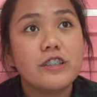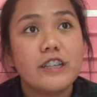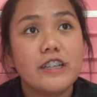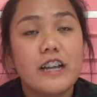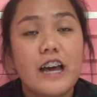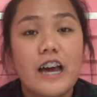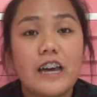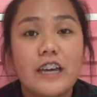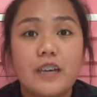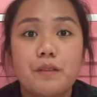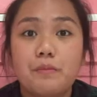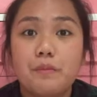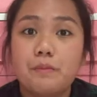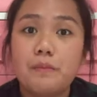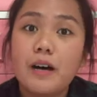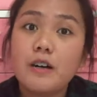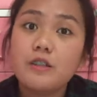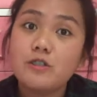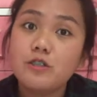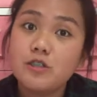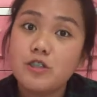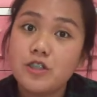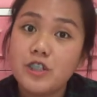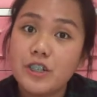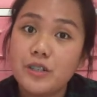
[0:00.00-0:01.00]
that I am about
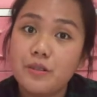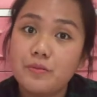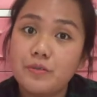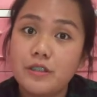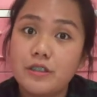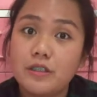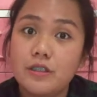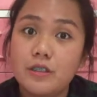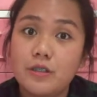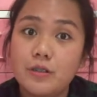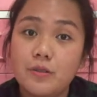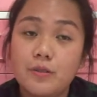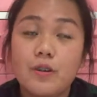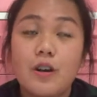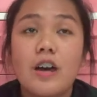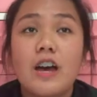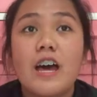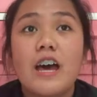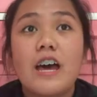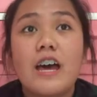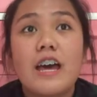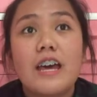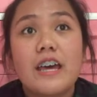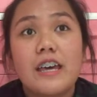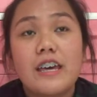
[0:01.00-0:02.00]
to share with you
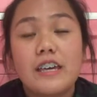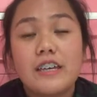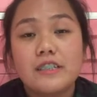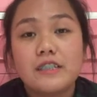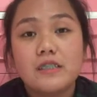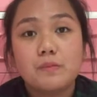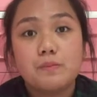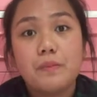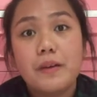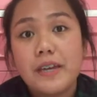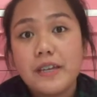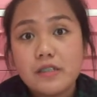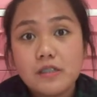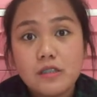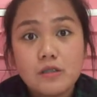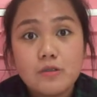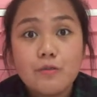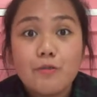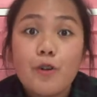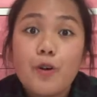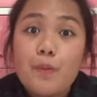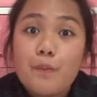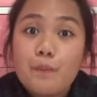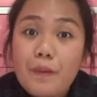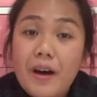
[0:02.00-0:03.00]
is based
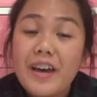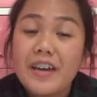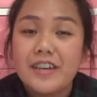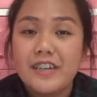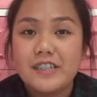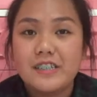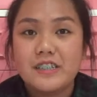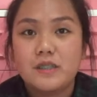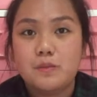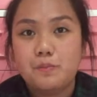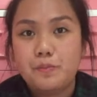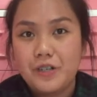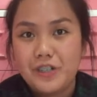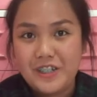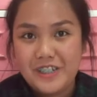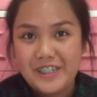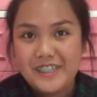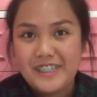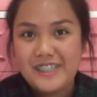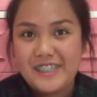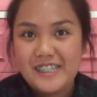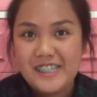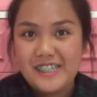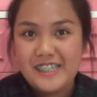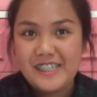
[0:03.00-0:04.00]
from my
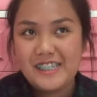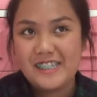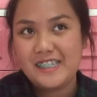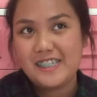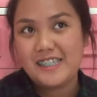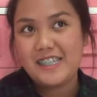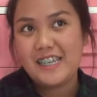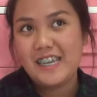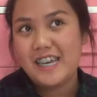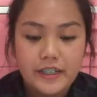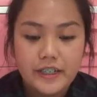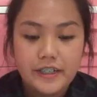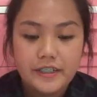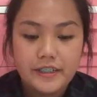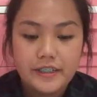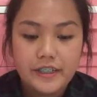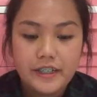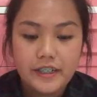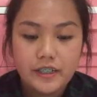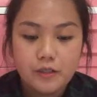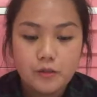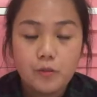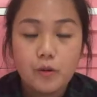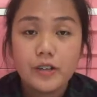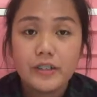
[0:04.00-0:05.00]
experiences. And I
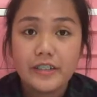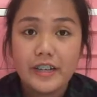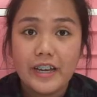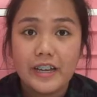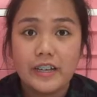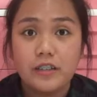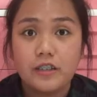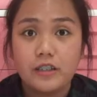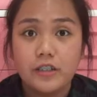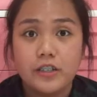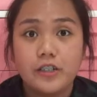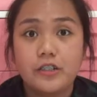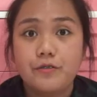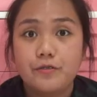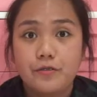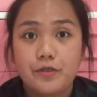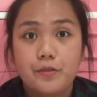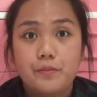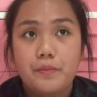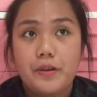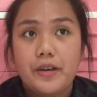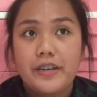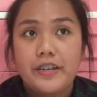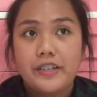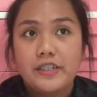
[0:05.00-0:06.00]
think what I learned
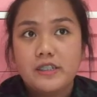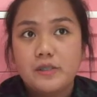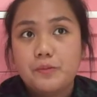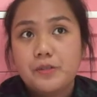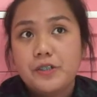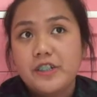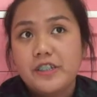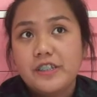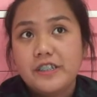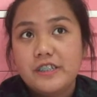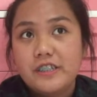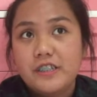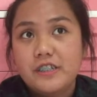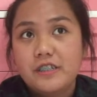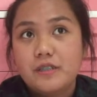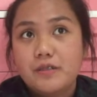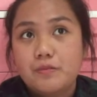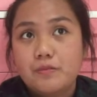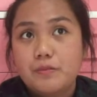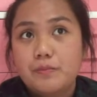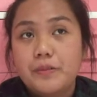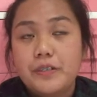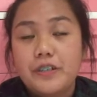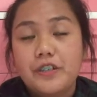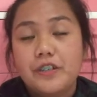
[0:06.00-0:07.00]
from my experiences
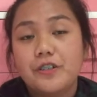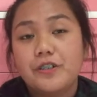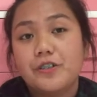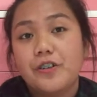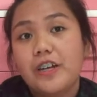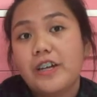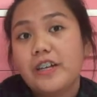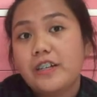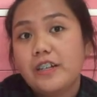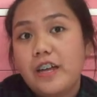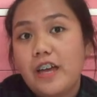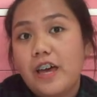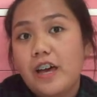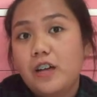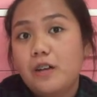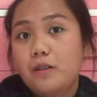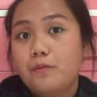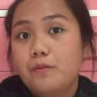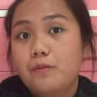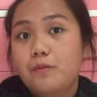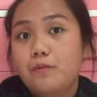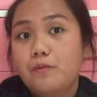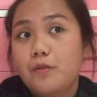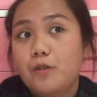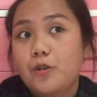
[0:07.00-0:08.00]
would be a great help
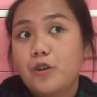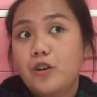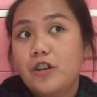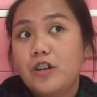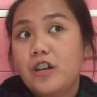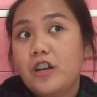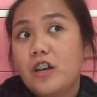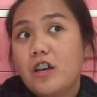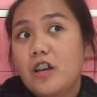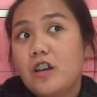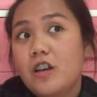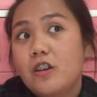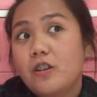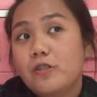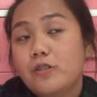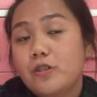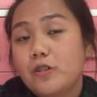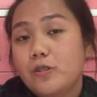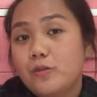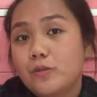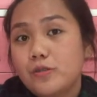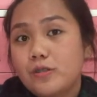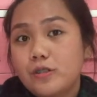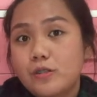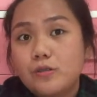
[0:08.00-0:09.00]
for
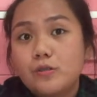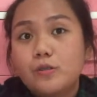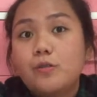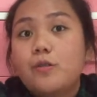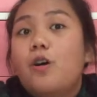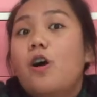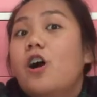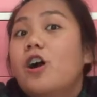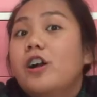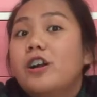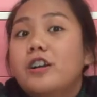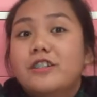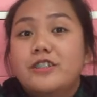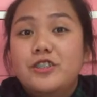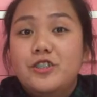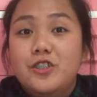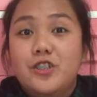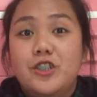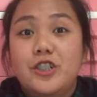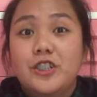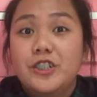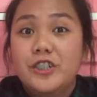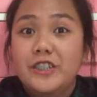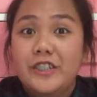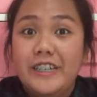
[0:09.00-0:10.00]
those who are
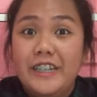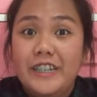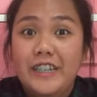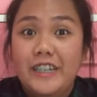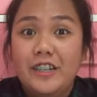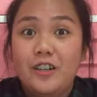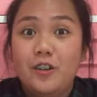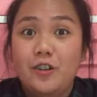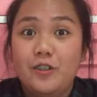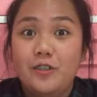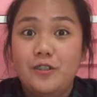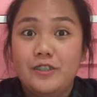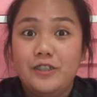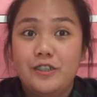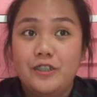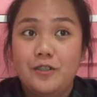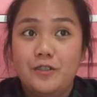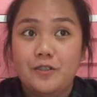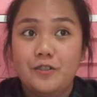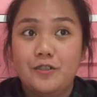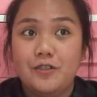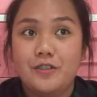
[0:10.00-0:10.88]
struggling also.